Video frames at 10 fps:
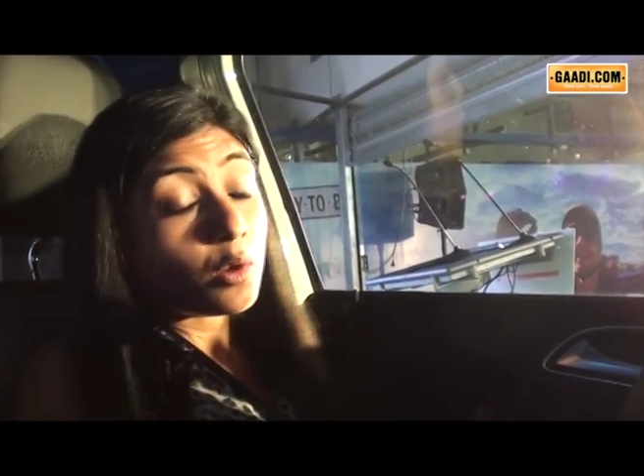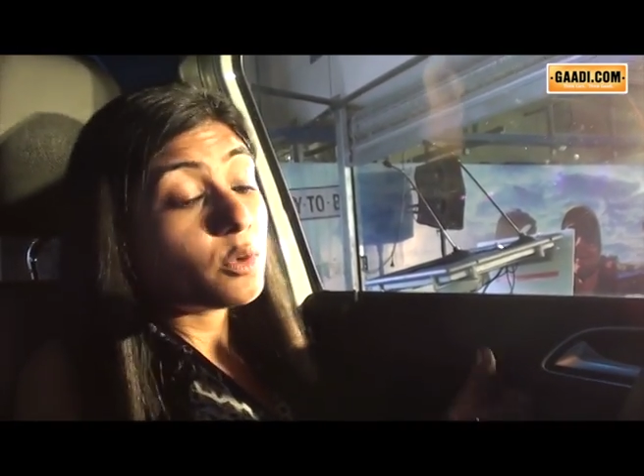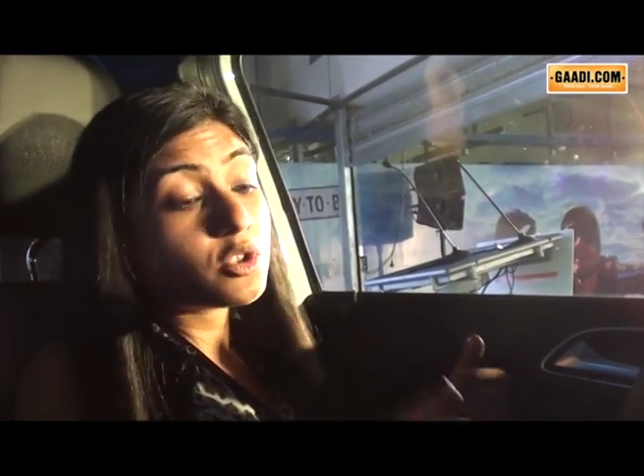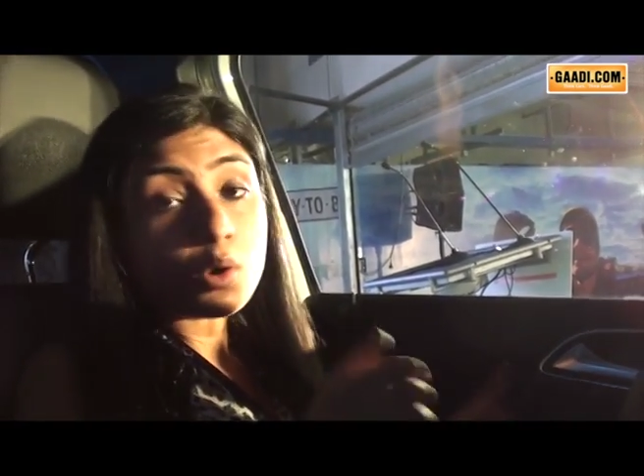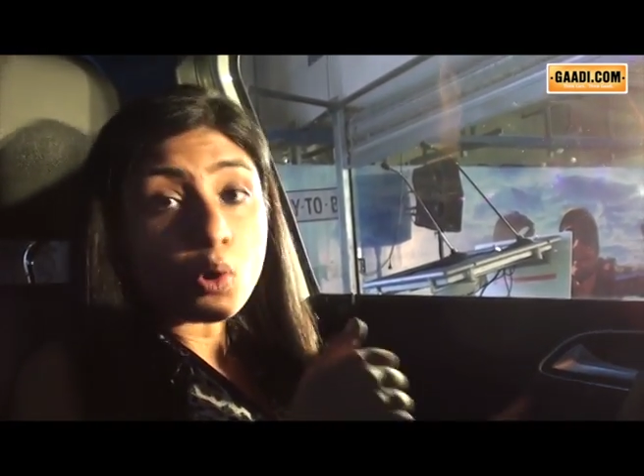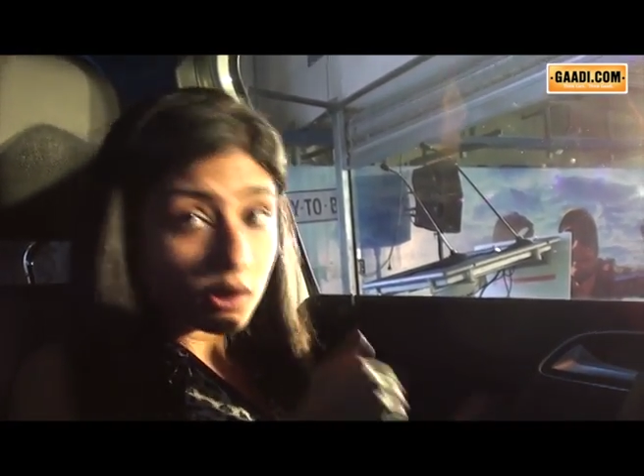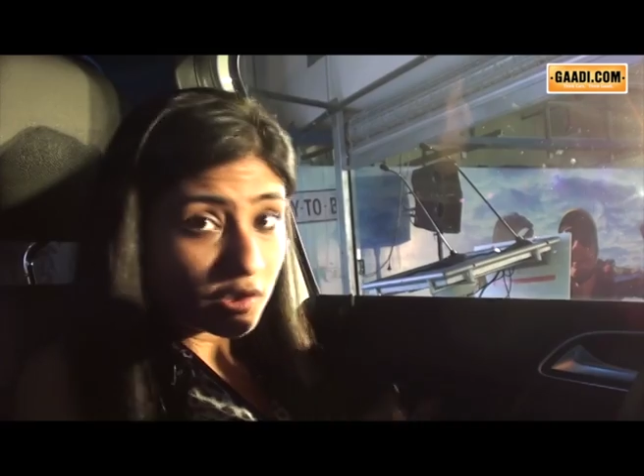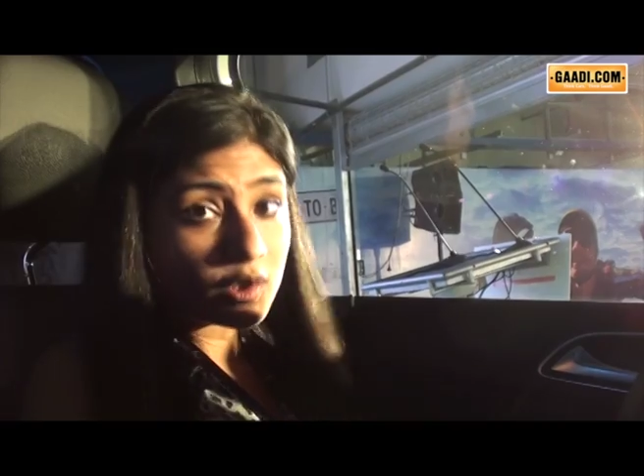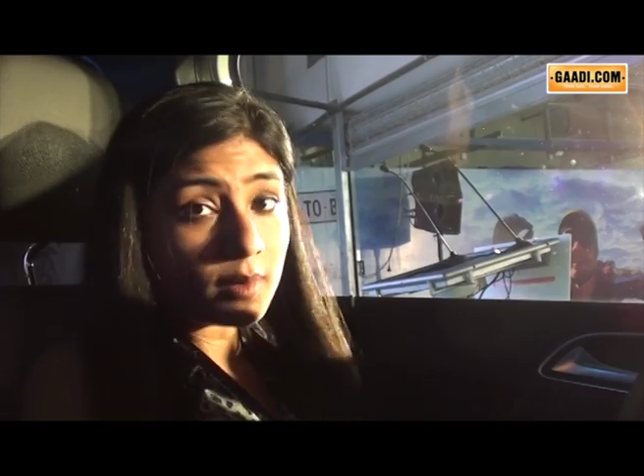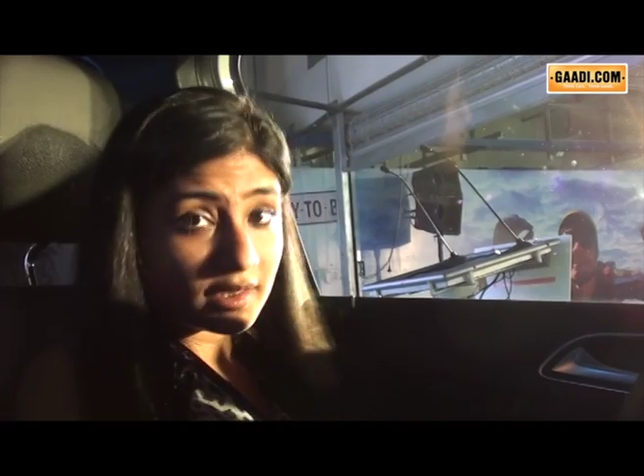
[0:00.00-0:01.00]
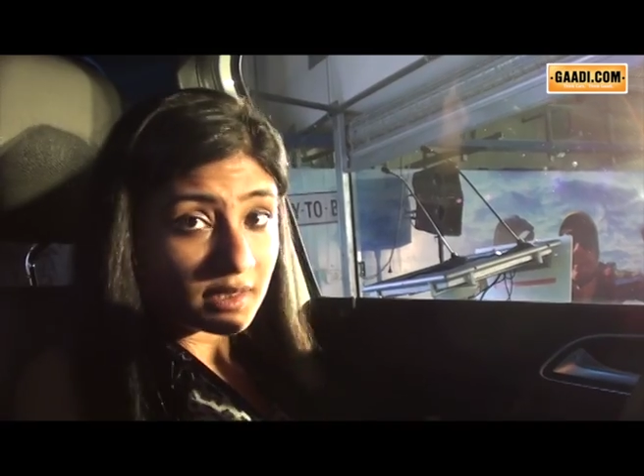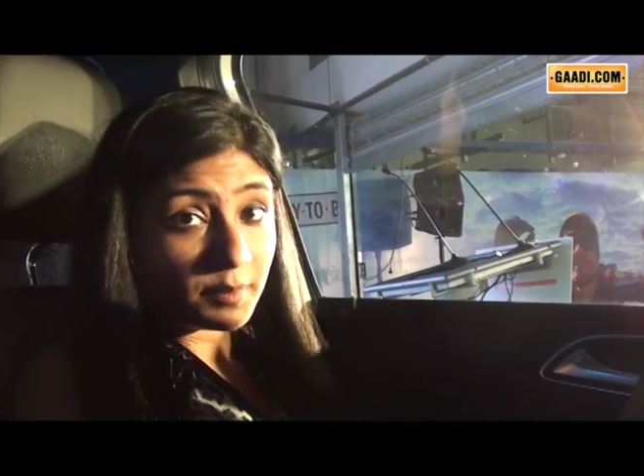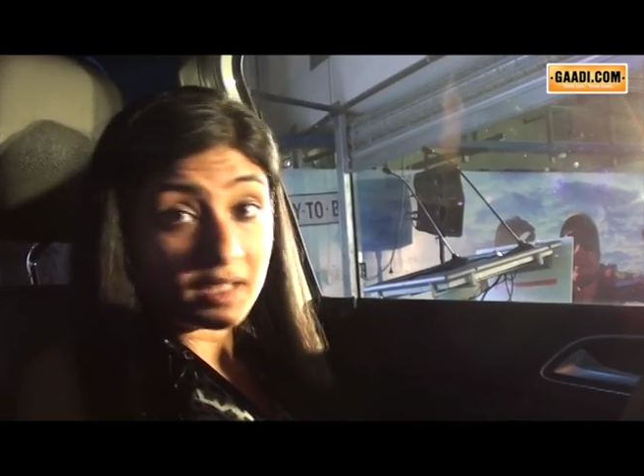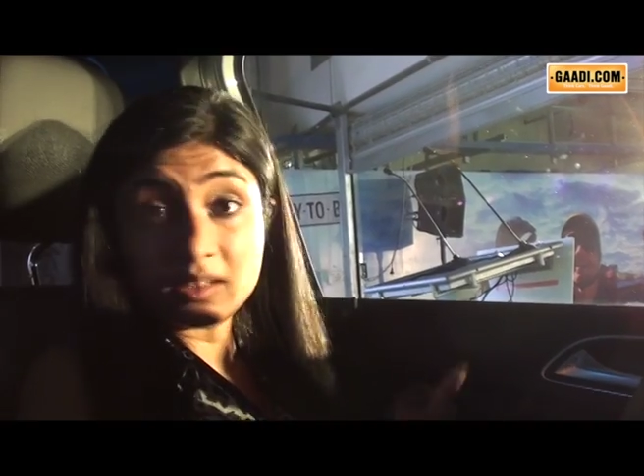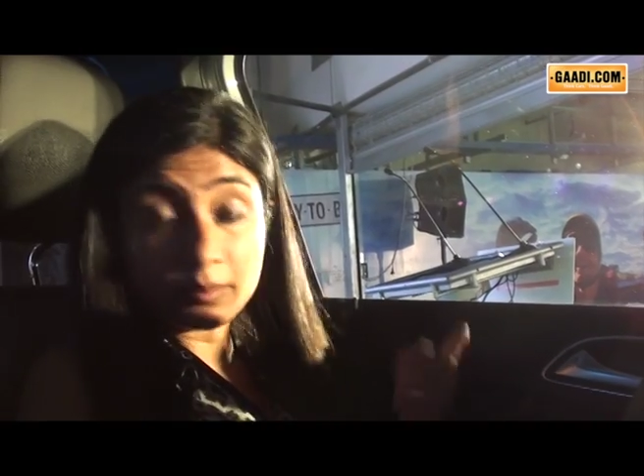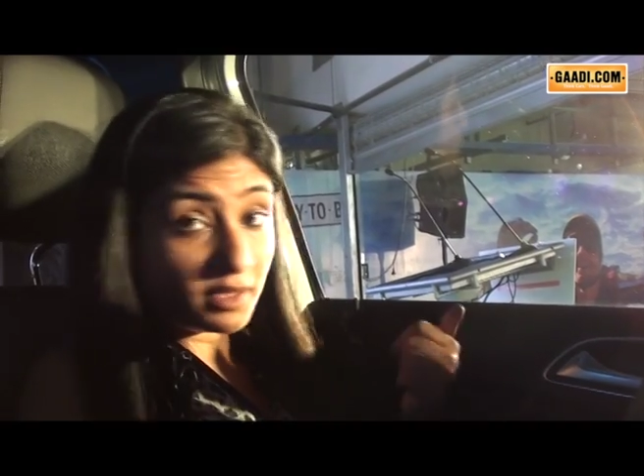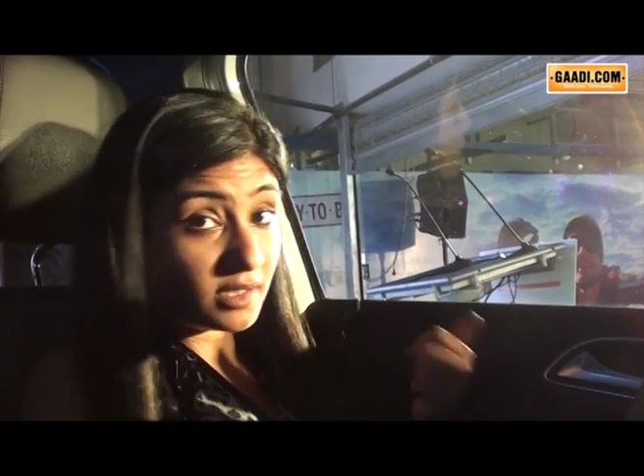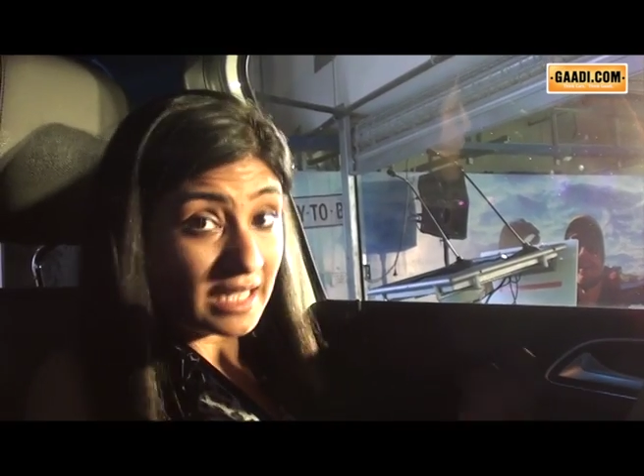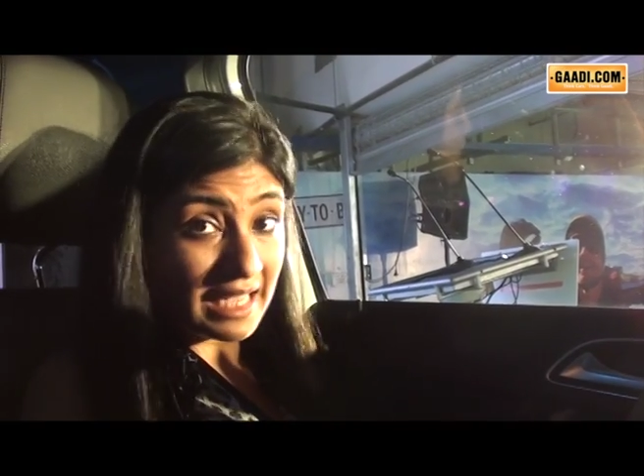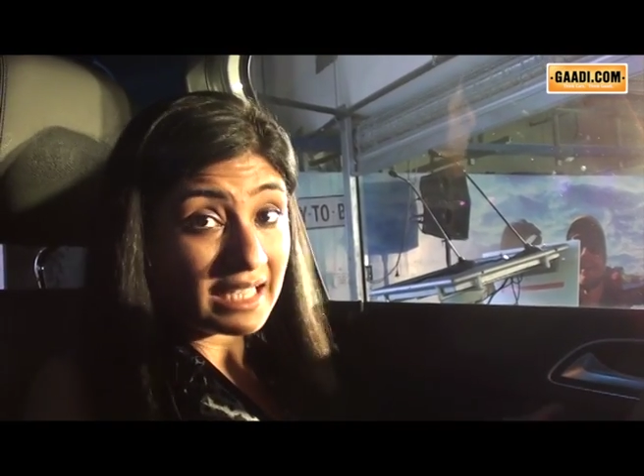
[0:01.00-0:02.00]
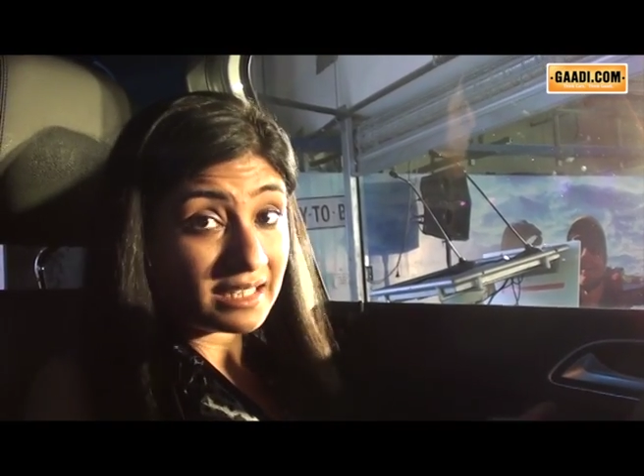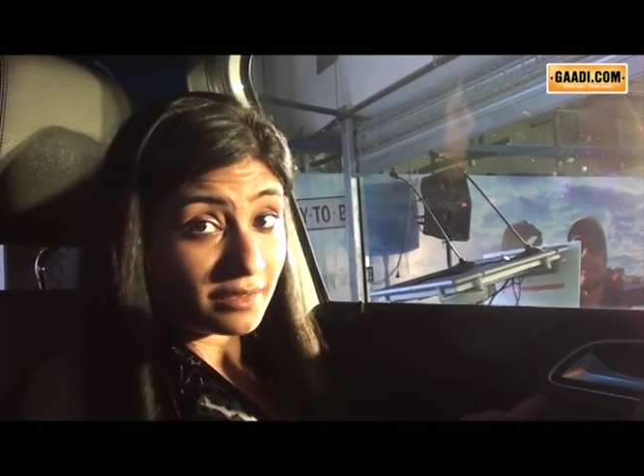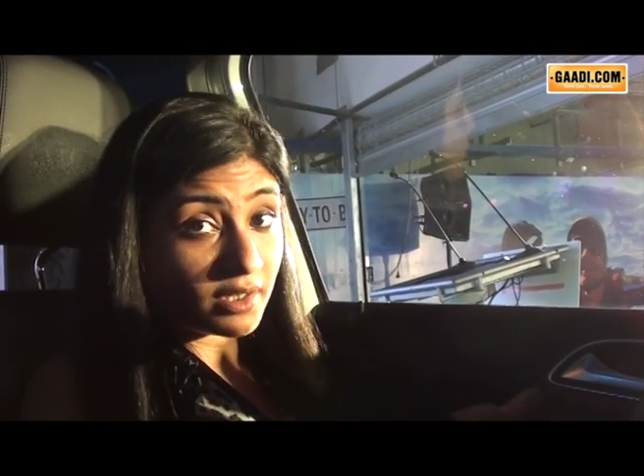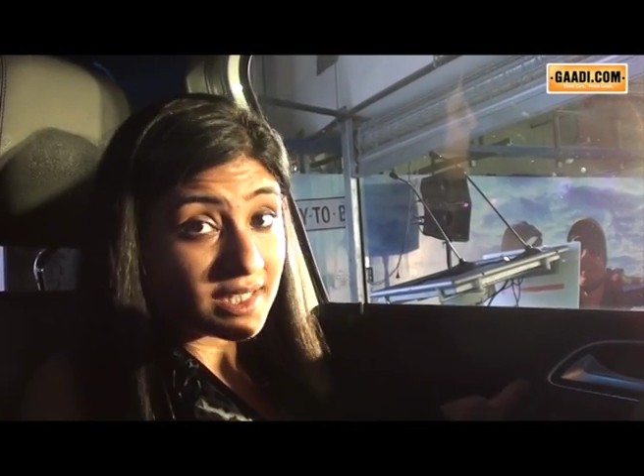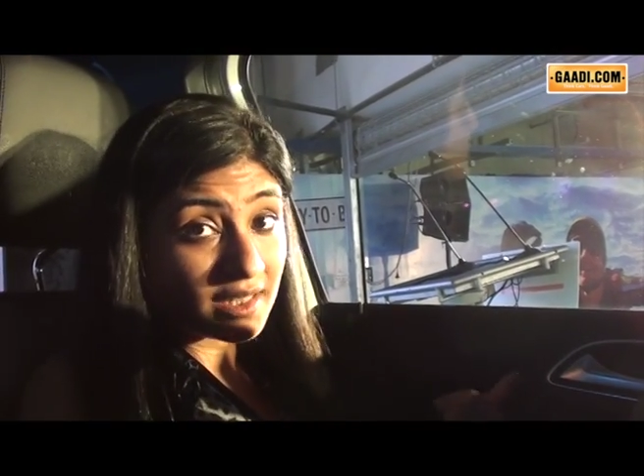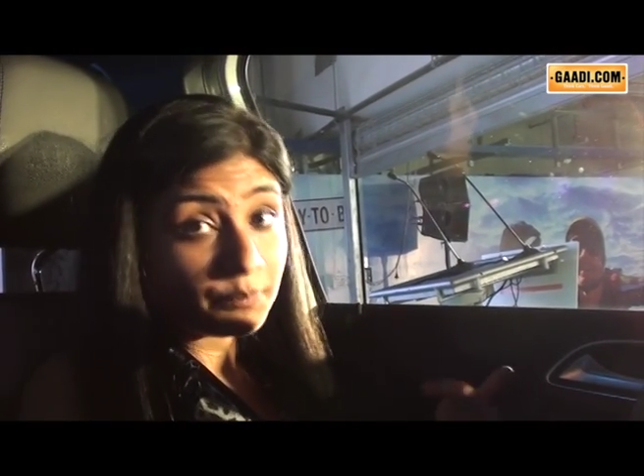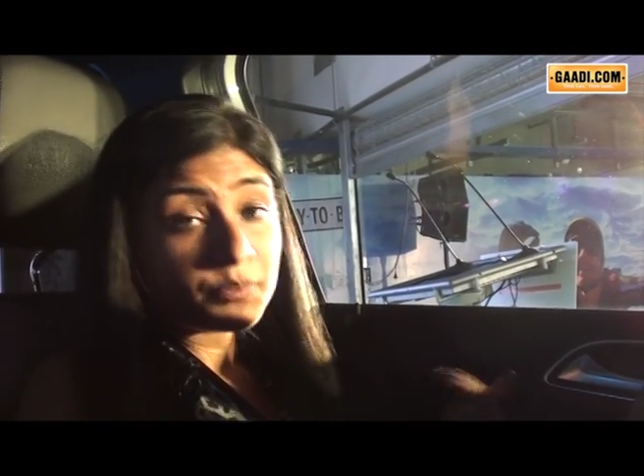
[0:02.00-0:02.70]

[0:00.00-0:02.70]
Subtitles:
which will also underpin the Merc A Class,